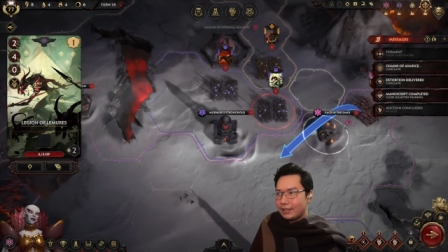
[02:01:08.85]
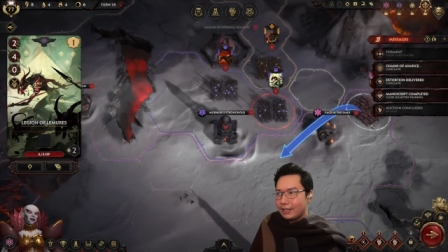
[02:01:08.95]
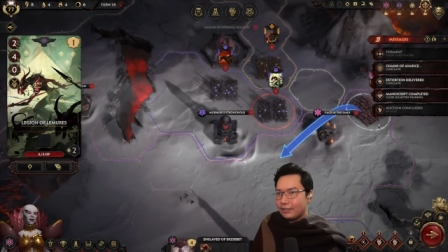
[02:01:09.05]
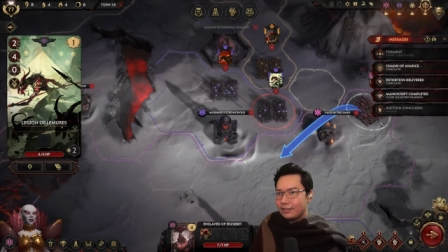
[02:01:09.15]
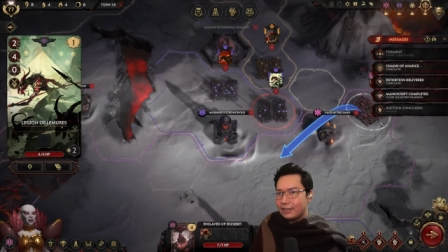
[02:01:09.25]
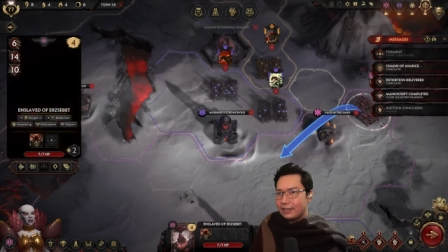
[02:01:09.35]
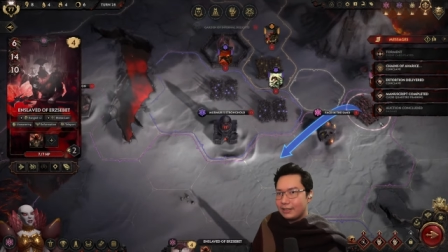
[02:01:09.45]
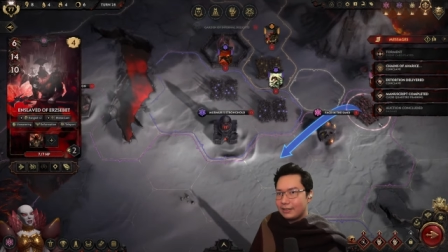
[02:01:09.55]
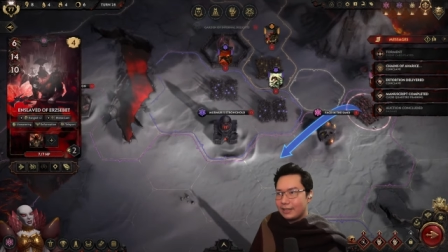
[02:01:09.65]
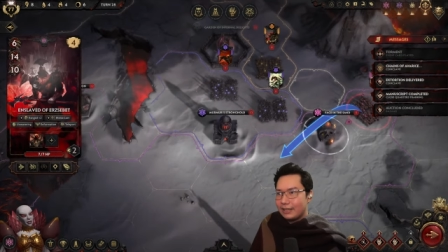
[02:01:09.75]
I don't
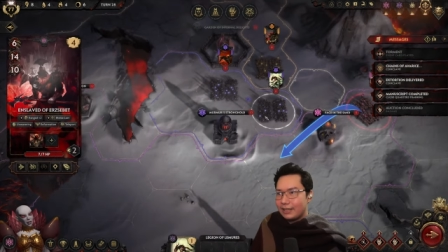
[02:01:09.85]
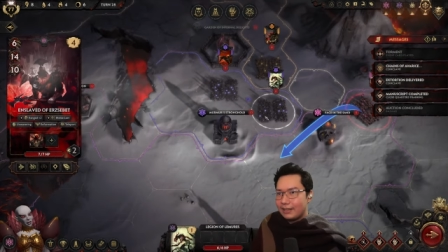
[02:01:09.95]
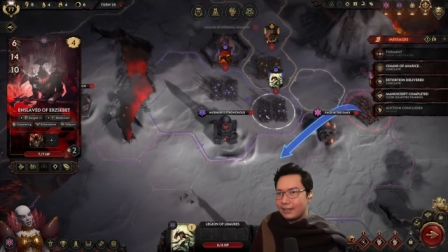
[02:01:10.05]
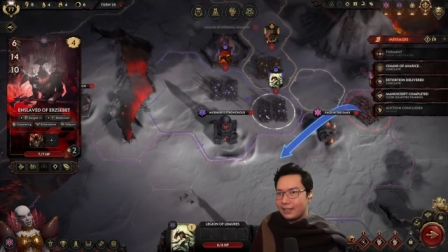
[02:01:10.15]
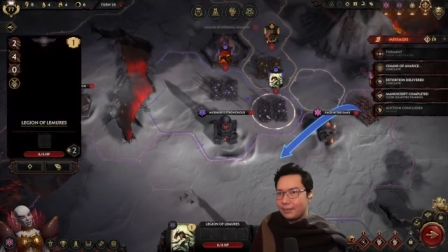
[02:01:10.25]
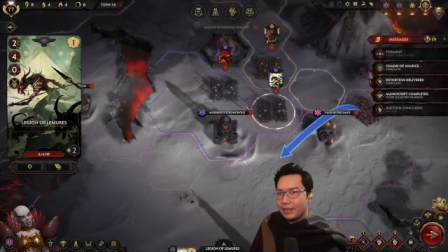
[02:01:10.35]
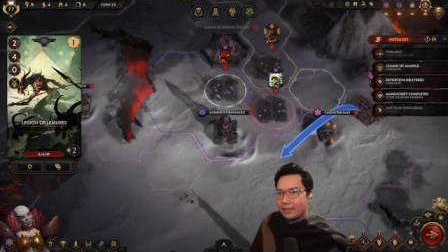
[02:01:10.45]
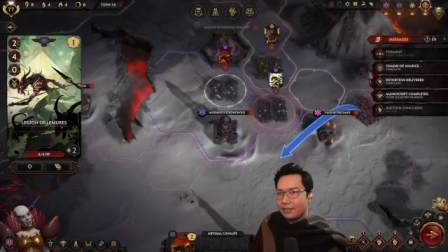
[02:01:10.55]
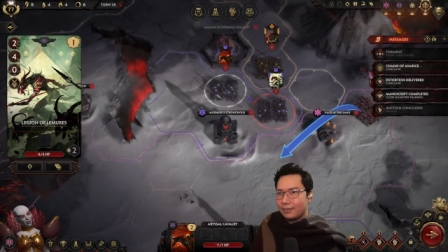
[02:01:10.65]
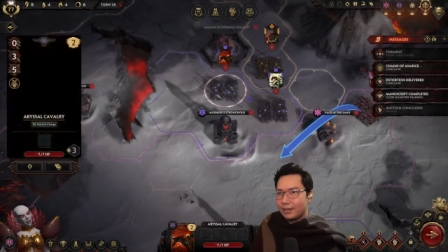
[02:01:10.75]
think they can hurt me at
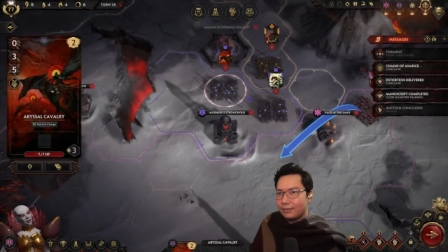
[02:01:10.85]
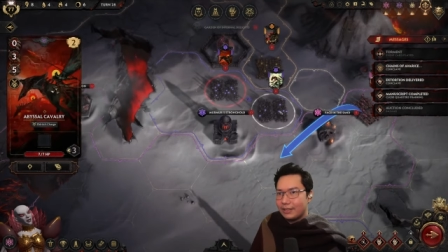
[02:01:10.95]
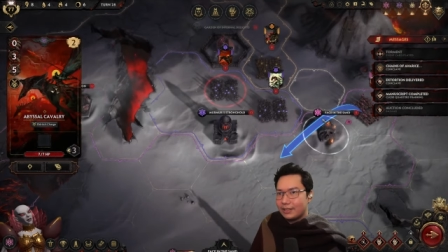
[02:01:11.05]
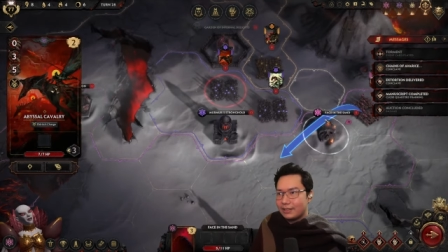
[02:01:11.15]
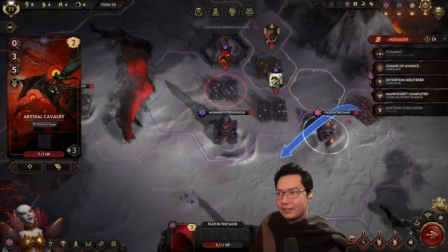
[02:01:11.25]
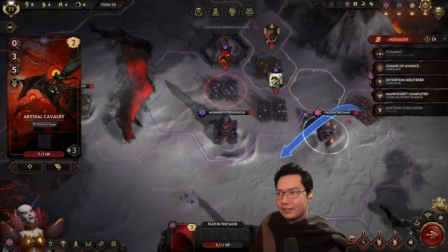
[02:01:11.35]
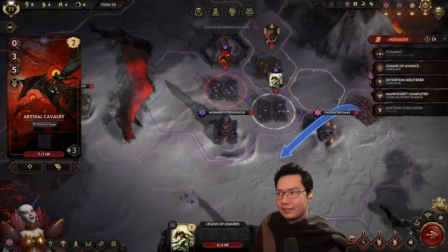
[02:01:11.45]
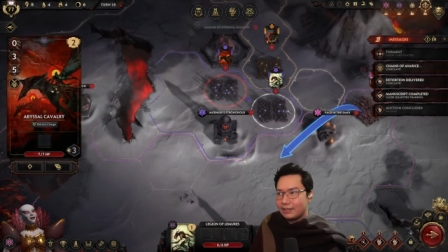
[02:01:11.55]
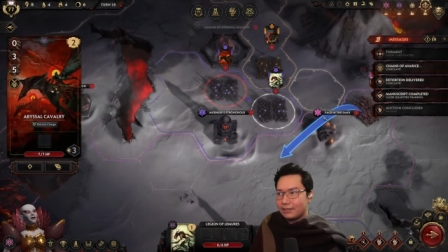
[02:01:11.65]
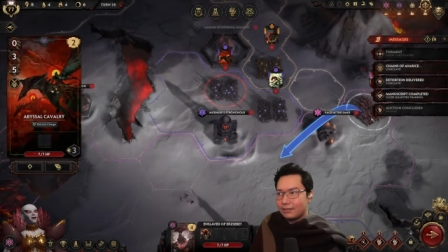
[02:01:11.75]
all. My weakest
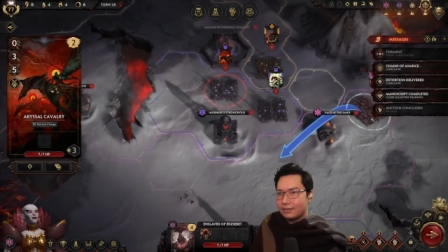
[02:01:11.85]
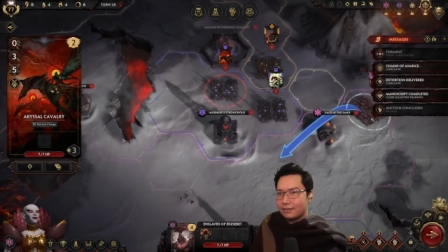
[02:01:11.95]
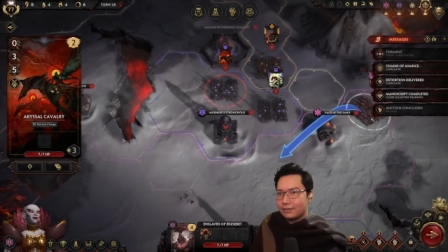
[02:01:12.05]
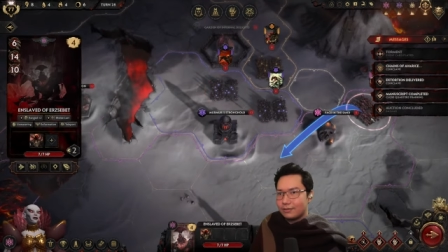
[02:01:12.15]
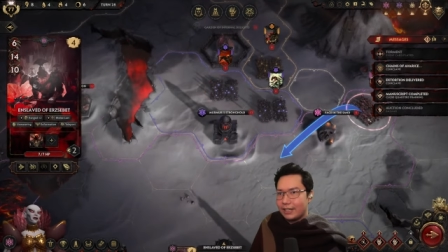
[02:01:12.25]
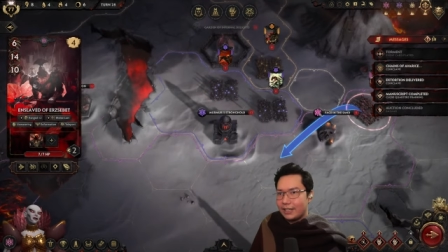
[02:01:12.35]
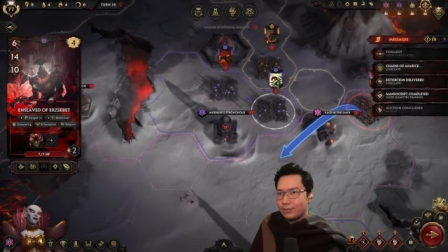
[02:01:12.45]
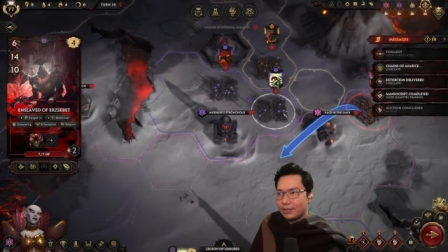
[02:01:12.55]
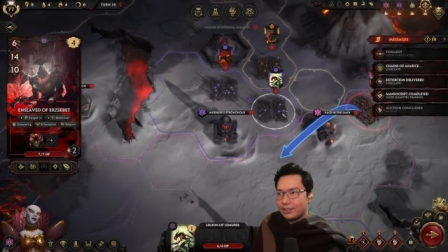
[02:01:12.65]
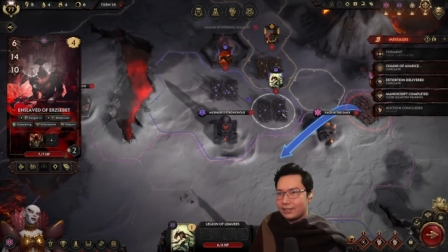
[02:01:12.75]
is range,
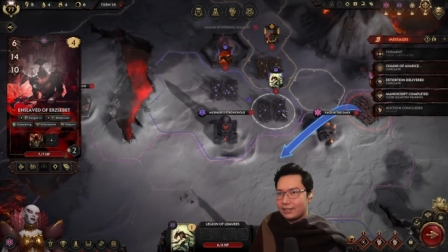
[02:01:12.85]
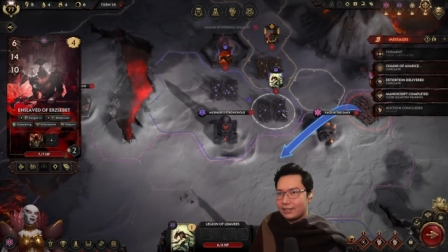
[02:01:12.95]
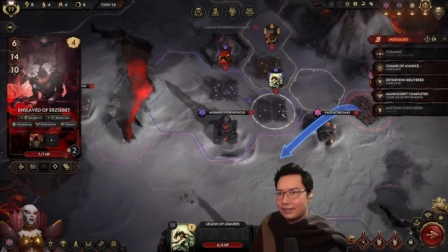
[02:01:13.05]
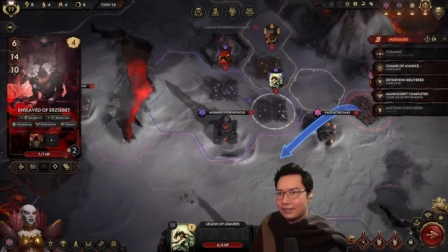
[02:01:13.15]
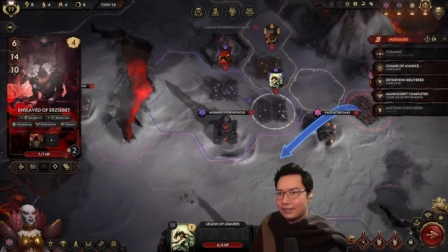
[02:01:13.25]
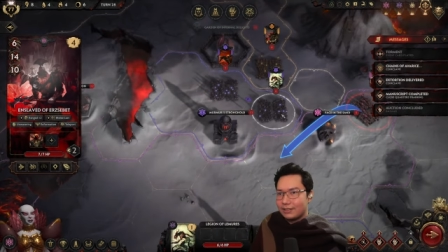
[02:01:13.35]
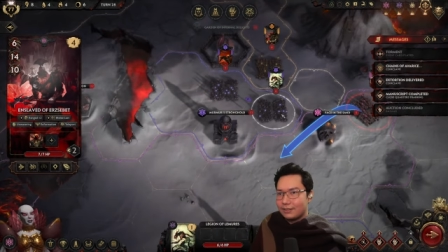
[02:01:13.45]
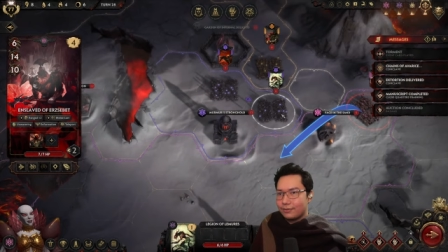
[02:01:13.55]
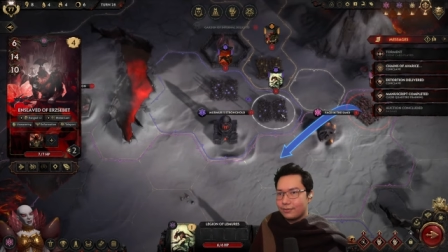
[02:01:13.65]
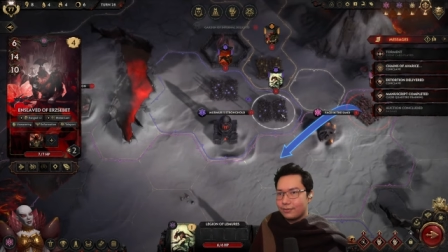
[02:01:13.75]
which is
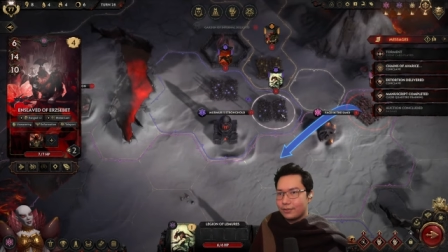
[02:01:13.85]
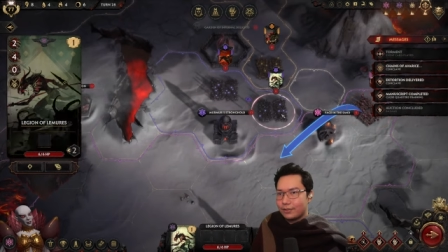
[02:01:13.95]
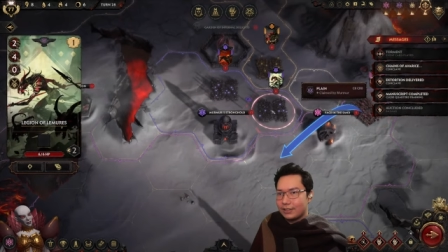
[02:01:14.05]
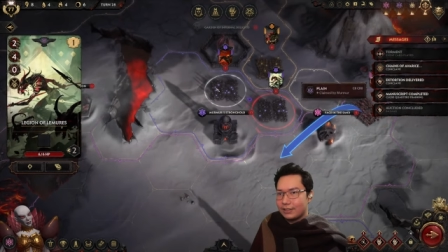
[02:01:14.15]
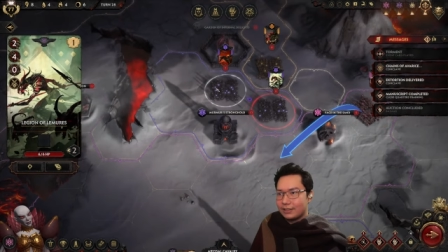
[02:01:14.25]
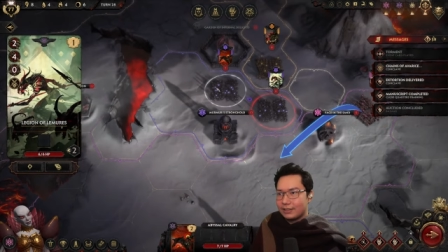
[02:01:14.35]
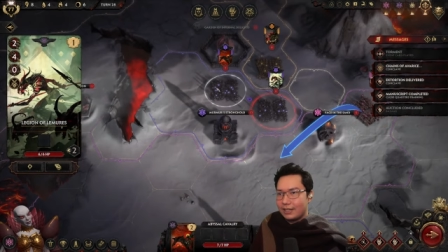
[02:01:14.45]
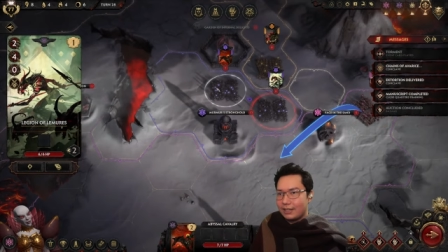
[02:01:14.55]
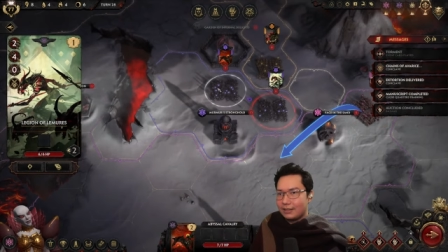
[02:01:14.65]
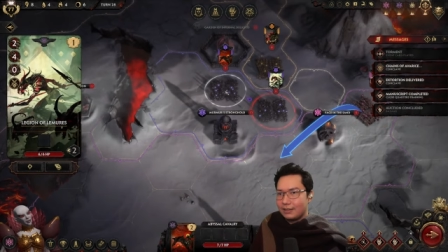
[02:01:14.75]
six, fourteen,
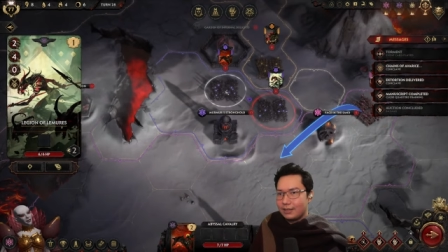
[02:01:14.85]
ten.